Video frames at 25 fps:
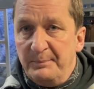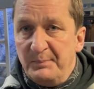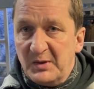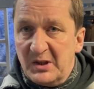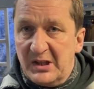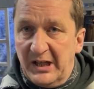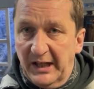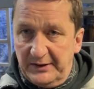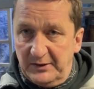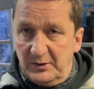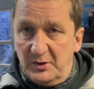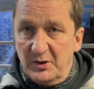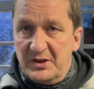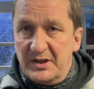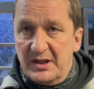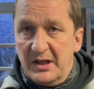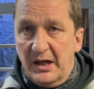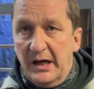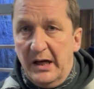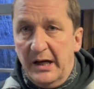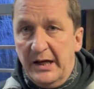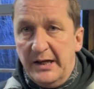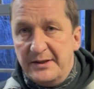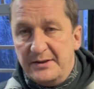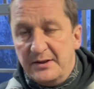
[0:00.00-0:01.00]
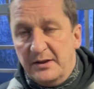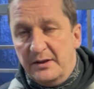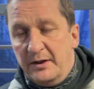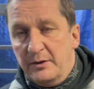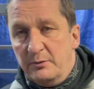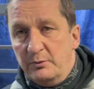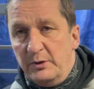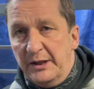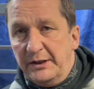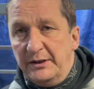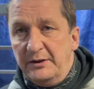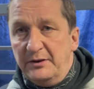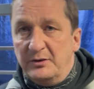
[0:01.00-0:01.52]
cut to size and are
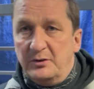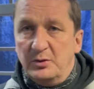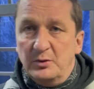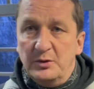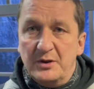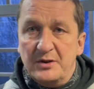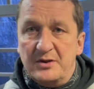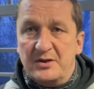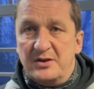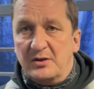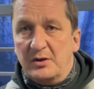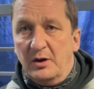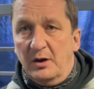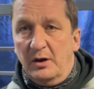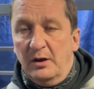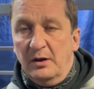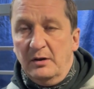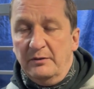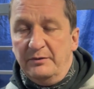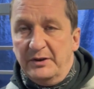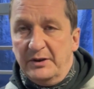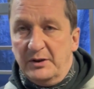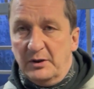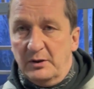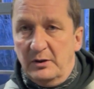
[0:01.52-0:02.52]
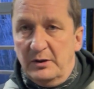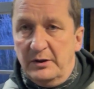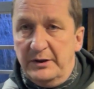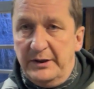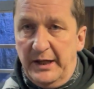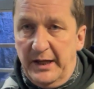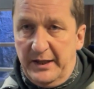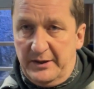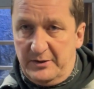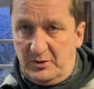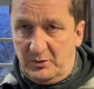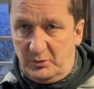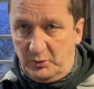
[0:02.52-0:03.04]
ready to install with all the
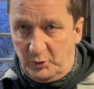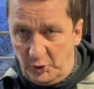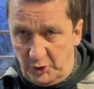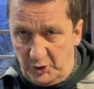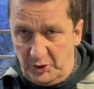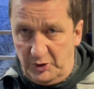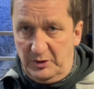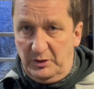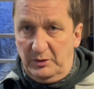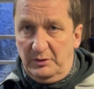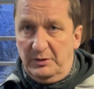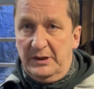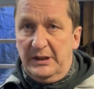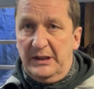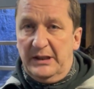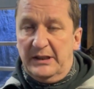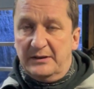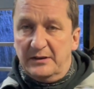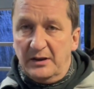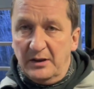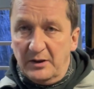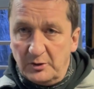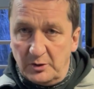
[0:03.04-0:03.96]
extrusion you need